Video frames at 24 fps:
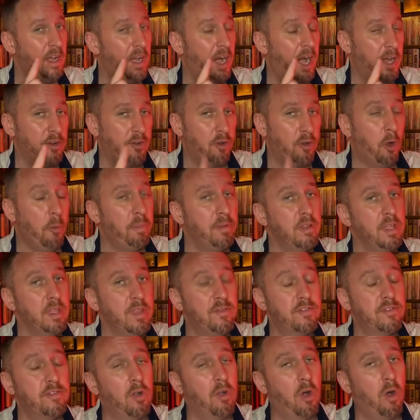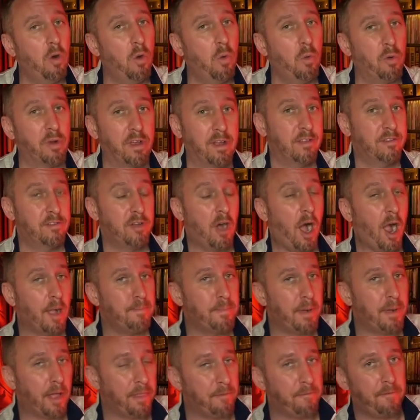I don't believe so. We're going to talk
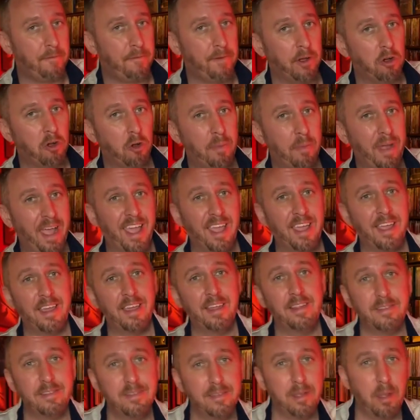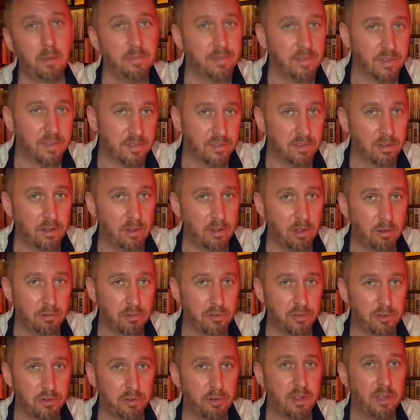about the film and some
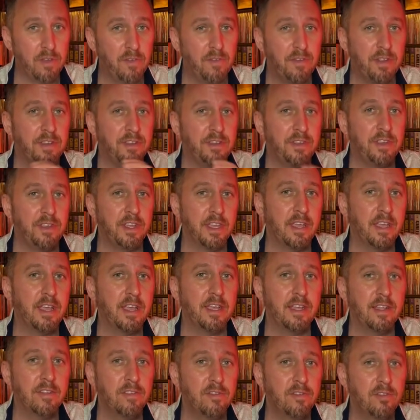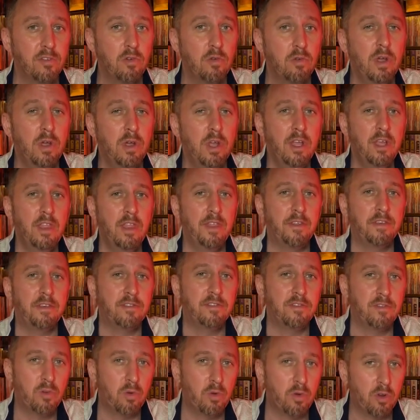disclosure if you dig into the
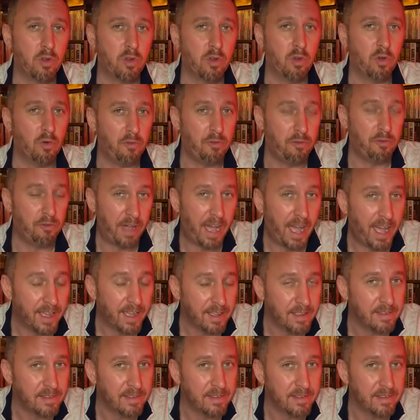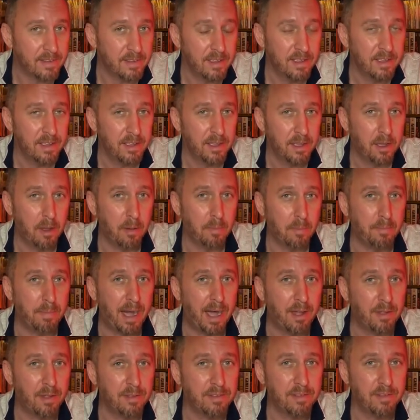historical facts
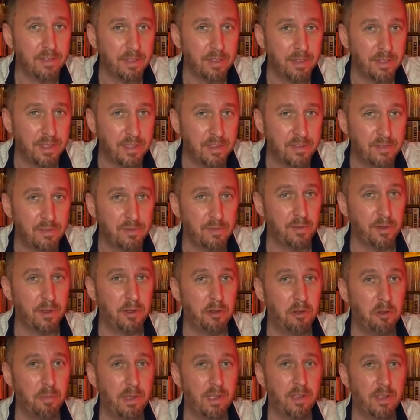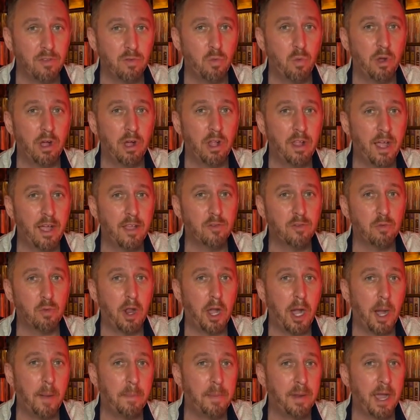about this film, as well as
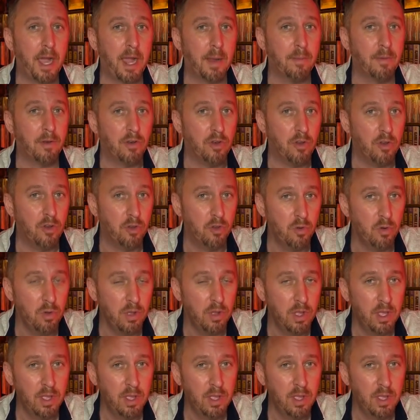what Oppenheimer knew